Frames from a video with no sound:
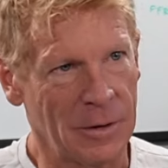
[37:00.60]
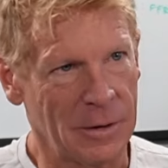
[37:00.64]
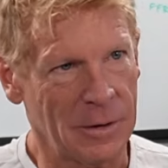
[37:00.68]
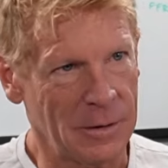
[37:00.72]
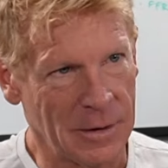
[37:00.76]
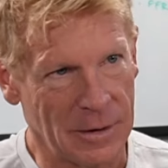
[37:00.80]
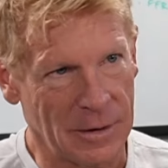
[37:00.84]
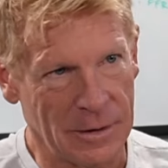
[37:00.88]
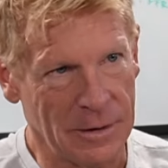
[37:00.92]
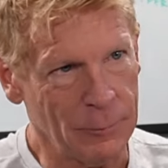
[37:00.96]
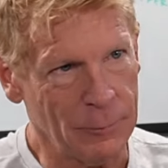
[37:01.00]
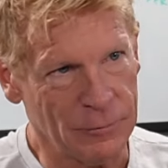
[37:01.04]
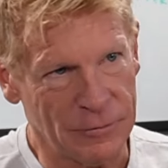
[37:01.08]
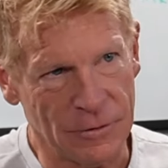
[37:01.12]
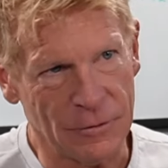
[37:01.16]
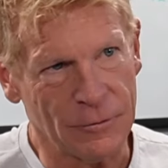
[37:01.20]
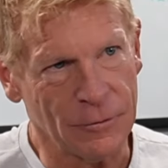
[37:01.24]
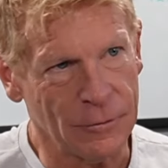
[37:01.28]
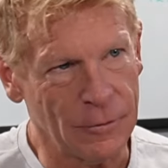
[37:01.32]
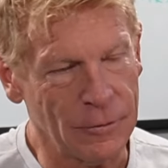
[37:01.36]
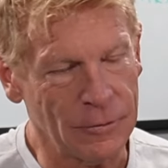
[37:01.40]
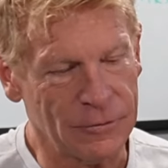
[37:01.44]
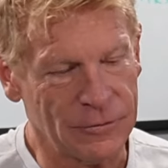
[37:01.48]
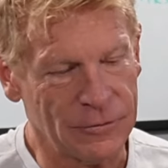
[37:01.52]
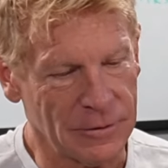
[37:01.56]
and he was
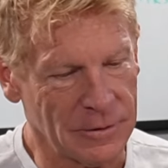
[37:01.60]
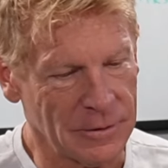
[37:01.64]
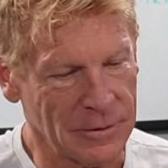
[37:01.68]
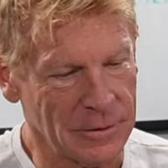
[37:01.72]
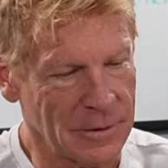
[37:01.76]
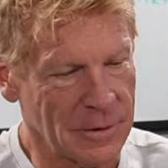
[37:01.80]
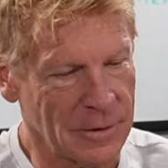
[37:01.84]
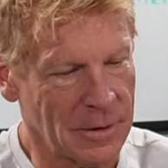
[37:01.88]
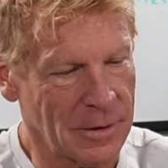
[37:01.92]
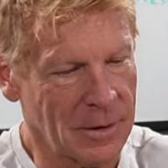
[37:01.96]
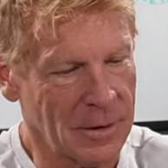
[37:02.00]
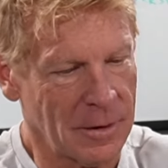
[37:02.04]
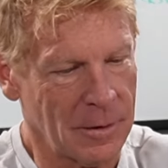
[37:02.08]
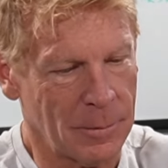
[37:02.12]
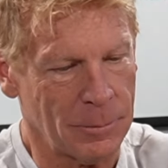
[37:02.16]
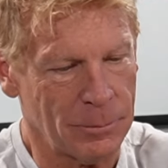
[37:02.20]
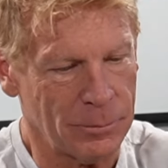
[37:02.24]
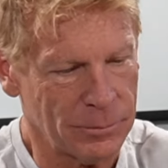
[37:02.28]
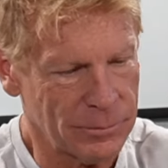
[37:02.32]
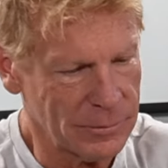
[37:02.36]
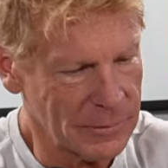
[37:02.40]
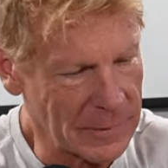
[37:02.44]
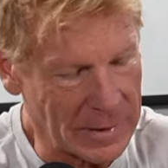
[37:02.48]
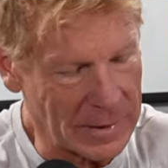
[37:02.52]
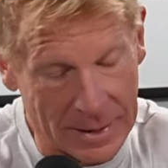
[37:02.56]
introducing, I
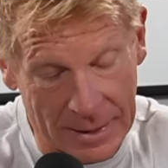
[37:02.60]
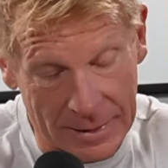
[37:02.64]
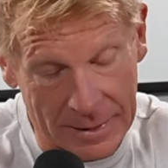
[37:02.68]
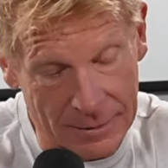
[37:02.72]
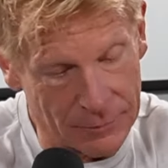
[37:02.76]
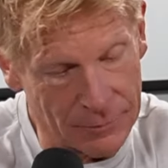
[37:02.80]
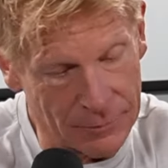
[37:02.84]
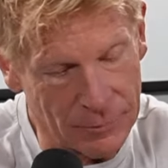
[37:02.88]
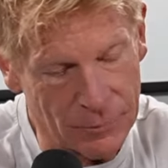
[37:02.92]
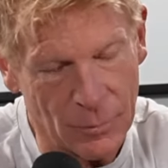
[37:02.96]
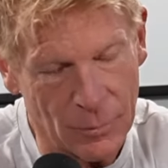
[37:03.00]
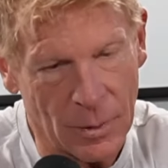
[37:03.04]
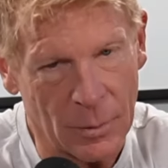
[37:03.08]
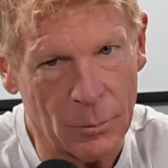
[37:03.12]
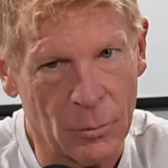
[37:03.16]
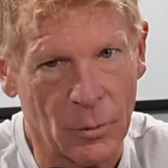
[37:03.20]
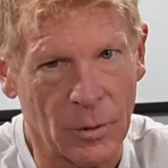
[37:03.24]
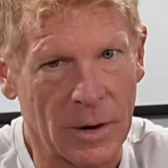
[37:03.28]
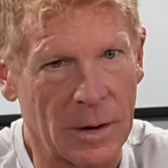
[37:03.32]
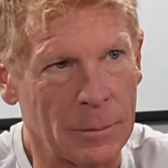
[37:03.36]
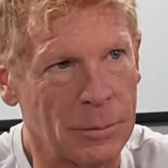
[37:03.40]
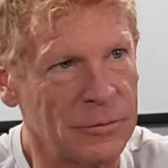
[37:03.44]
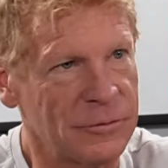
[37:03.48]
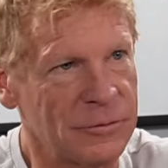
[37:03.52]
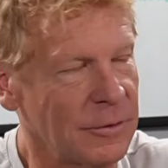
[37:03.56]
don't even remember
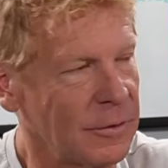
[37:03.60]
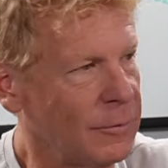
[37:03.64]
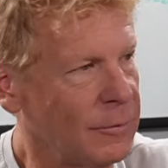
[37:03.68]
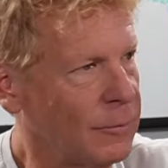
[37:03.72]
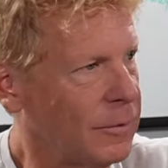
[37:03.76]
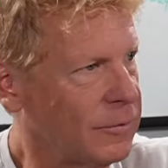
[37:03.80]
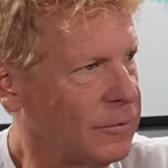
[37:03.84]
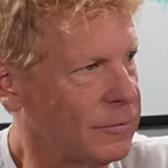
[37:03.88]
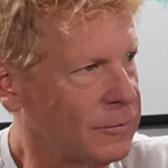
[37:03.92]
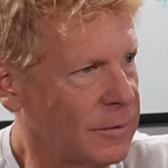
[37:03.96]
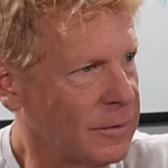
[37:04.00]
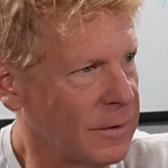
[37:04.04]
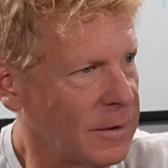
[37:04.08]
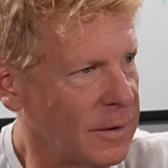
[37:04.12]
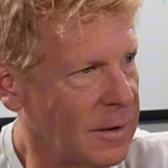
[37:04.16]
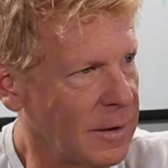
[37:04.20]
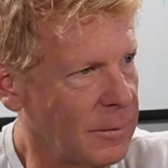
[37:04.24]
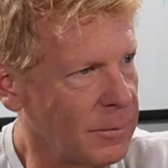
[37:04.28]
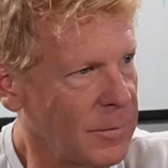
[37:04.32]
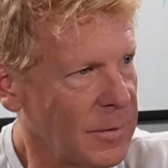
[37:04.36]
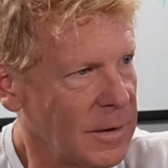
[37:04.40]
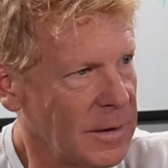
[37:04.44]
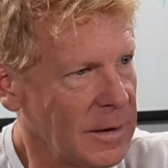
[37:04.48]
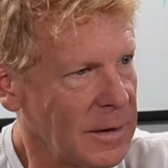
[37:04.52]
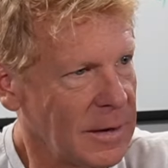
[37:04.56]
what episode it was.
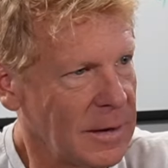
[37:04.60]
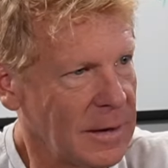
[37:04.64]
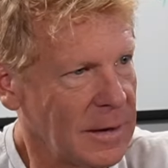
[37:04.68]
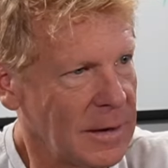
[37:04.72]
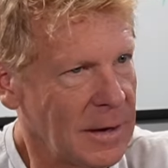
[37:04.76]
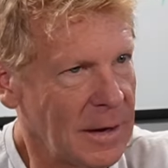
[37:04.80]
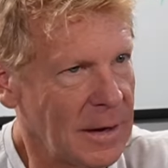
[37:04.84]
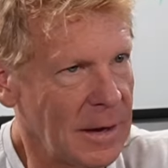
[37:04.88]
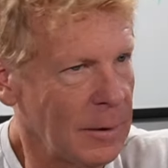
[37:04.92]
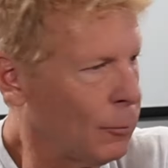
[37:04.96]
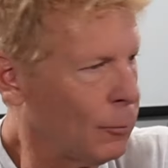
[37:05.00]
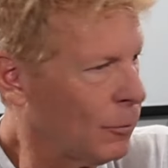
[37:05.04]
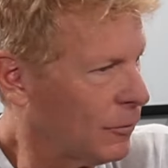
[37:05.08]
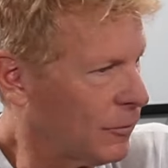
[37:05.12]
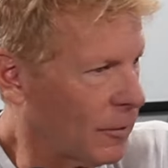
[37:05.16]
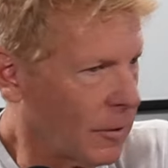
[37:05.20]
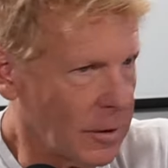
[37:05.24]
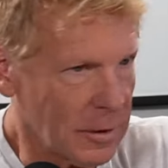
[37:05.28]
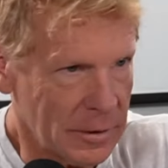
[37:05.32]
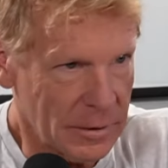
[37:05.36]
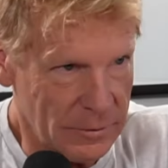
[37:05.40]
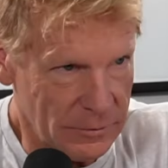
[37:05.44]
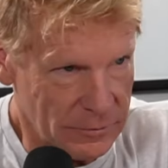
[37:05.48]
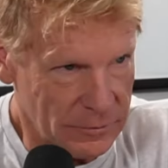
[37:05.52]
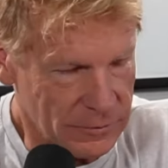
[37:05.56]
And we're
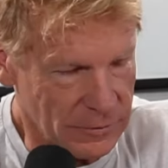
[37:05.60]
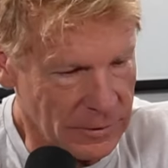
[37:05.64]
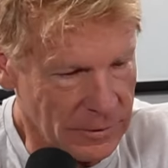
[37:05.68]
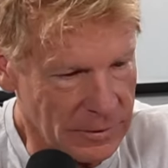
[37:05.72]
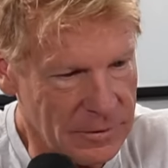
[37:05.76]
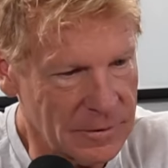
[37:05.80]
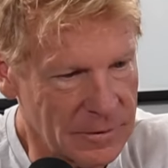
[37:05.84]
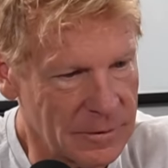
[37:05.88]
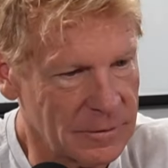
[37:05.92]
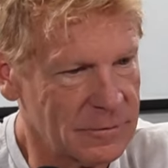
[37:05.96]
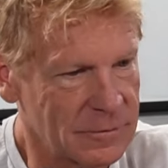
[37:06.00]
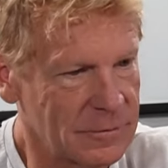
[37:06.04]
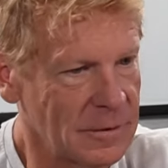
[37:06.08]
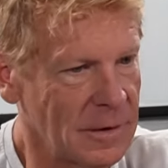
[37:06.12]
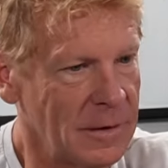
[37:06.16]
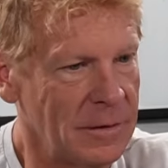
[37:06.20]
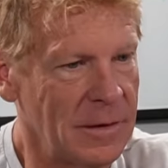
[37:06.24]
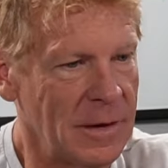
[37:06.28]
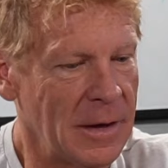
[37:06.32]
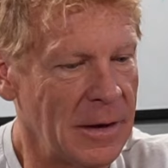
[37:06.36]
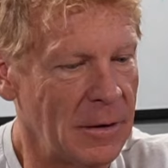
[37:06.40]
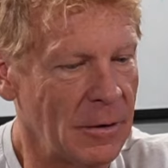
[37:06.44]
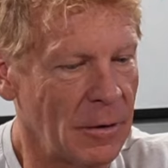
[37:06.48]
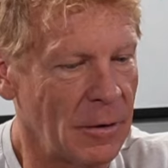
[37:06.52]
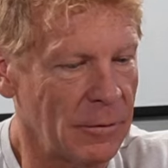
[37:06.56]
talking just like this. And
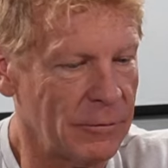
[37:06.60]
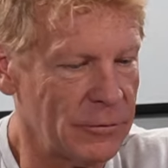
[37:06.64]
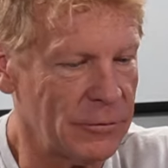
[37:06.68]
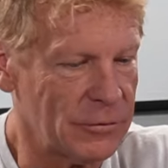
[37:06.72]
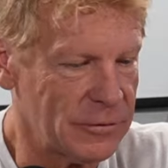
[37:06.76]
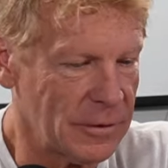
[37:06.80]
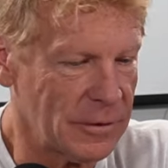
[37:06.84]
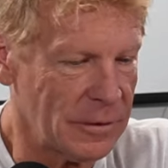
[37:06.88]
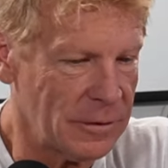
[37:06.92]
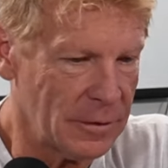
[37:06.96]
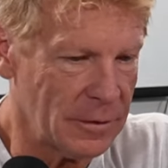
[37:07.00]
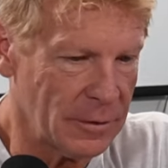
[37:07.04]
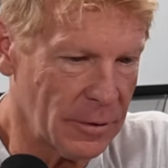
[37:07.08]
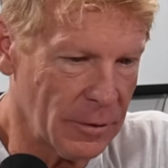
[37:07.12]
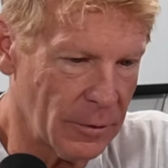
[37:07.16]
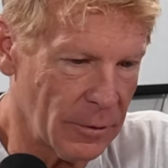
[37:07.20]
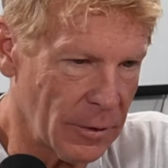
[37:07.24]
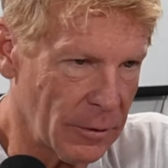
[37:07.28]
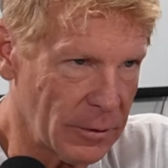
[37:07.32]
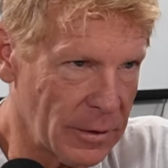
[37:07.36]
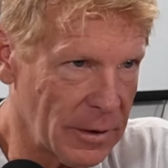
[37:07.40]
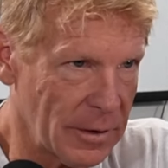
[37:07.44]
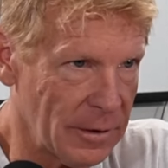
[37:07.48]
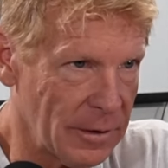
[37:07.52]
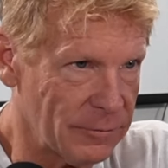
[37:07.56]
then all of a sudden they go,
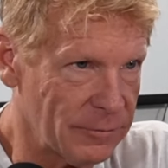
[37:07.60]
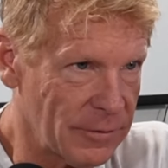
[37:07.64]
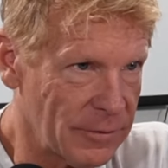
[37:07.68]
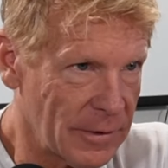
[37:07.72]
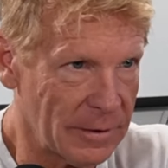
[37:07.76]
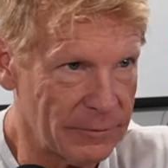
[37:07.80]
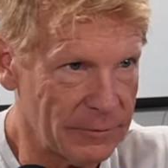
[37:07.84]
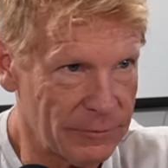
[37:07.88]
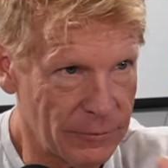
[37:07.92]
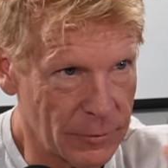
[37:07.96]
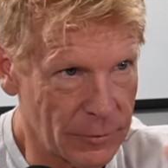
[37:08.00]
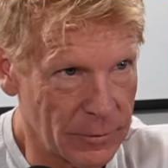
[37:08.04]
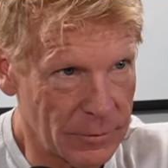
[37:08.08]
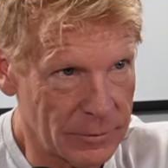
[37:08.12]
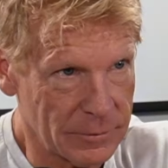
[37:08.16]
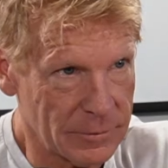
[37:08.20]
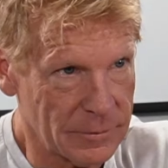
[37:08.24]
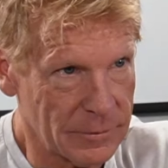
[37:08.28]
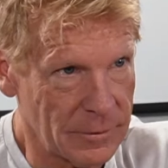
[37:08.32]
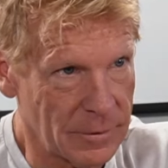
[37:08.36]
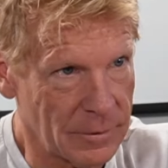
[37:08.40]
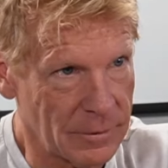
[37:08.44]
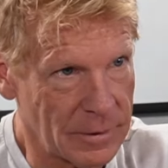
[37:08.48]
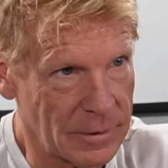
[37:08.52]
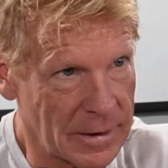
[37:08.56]
okay, 5-4,
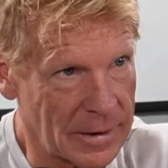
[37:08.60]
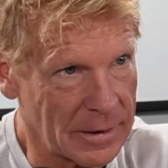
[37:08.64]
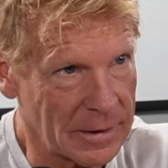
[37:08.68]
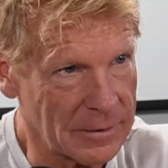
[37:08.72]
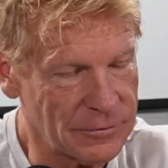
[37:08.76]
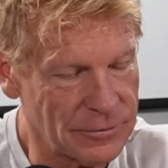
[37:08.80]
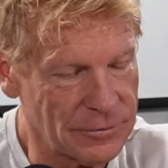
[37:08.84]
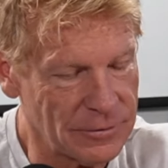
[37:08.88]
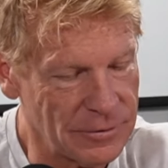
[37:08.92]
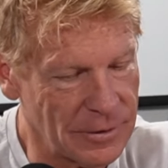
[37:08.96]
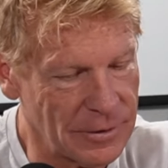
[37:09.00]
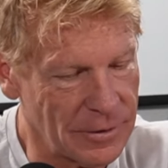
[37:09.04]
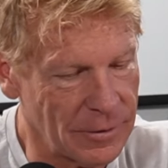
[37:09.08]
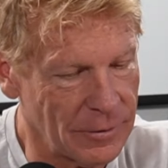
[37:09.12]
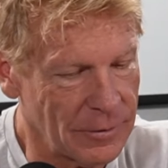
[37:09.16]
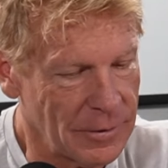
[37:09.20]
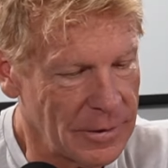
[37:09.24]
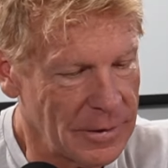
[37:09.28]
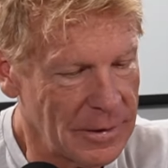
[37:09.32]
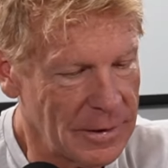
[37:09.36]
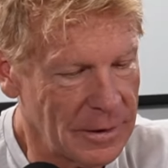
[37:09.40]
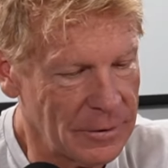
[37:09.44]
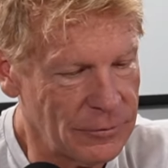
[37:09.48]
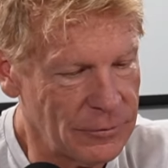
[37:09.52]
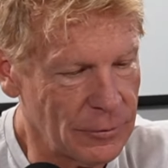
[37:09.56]
you know, action, you know,
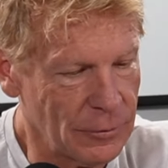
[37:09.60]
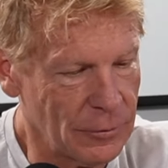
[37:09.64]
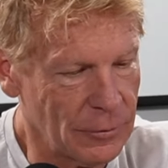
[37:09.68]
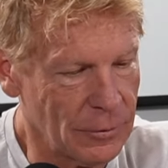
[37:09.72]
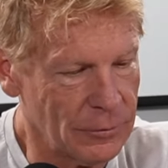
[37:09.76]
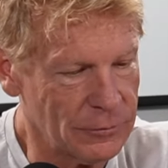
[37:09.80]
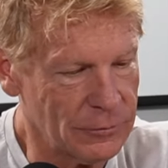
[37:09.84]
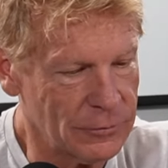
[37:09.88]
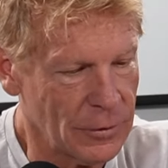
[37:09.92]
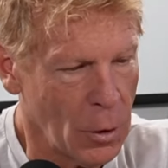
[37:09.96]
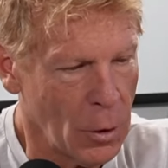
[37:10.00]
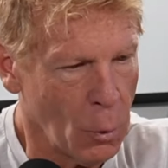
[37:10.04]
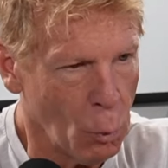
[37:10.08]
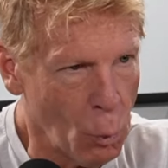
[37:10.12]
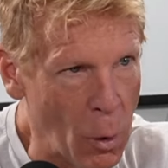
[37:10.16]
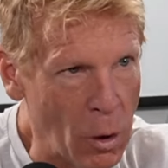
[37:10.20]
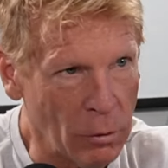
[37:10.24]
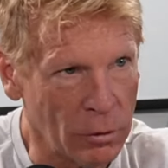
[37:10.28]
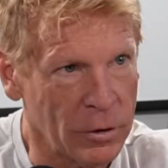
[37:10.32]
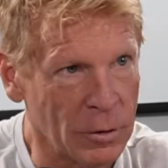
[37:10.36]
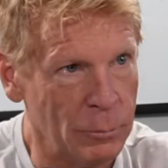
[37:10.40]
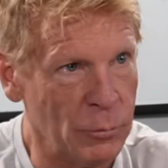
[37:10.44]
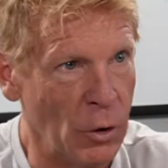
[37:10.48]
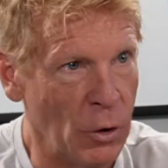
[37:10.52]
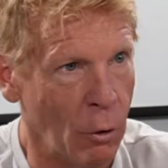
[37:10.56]
and Joe goes,
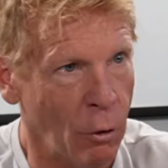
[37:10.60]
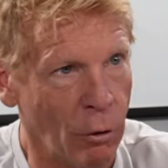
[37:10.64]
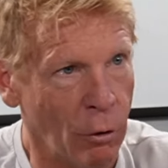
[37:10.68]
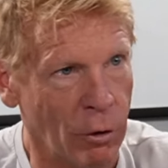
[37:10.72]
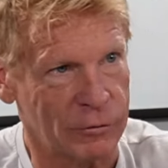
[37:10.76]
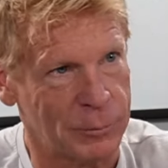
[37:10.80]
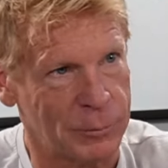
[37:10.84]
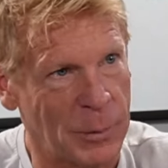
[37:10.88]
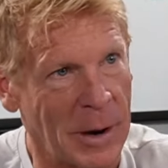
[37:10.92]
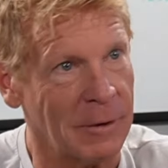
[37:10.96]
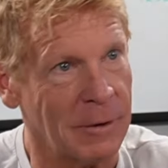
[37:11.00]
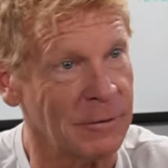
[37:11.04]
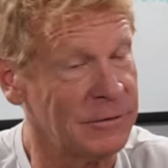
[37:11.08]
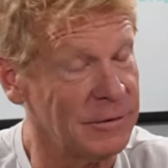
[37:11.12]
welcome to Horsepower